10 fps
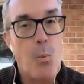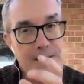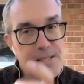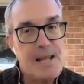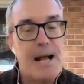
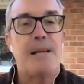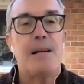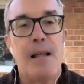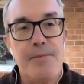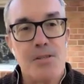What's the
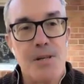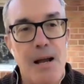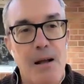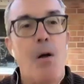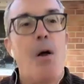ideal
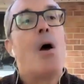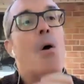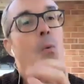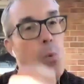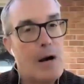lifestyle?
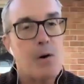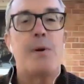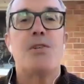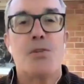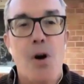Where are
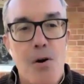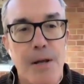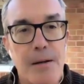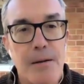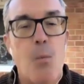we
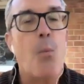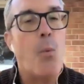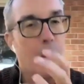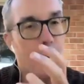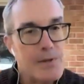starting?
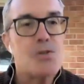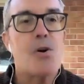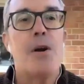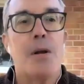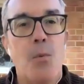What are we
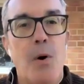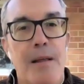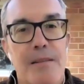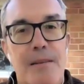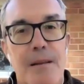starting
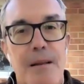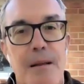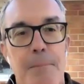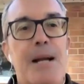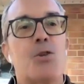with?
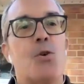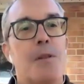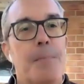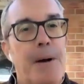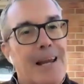Make
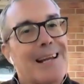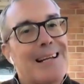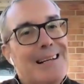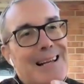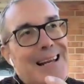sure the bucket,
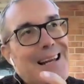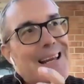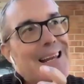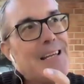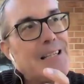
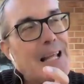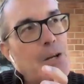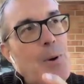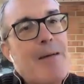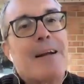
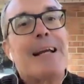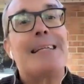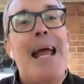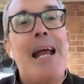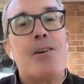that you have a
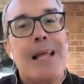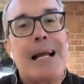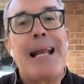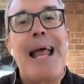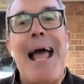container
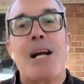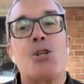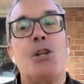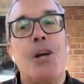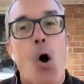that can
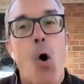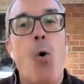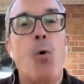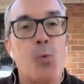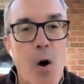actually
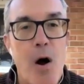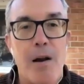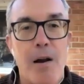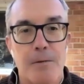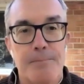hold
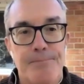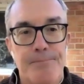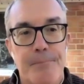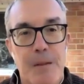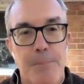water,
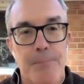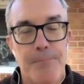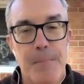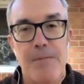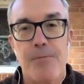
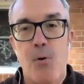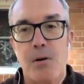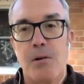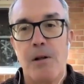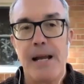
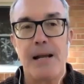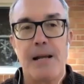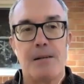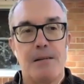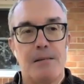metaphorical
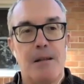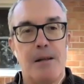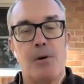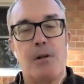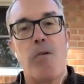and
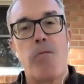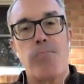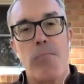literal.